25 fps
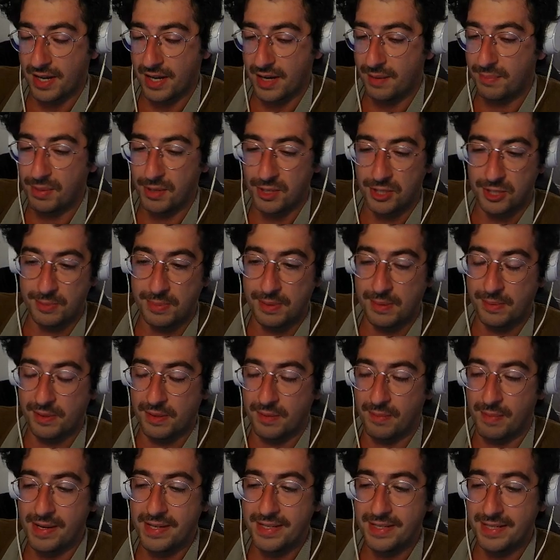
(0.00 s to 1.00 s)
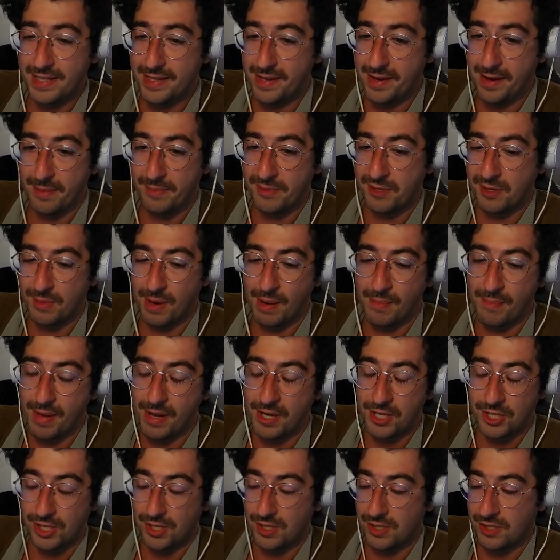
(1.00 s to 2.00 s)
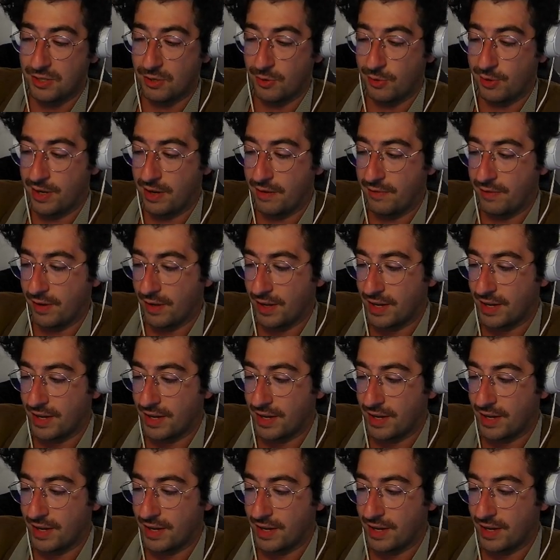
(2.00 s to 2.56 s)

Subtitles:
bunch of people in my DMs or my mentions or whatever.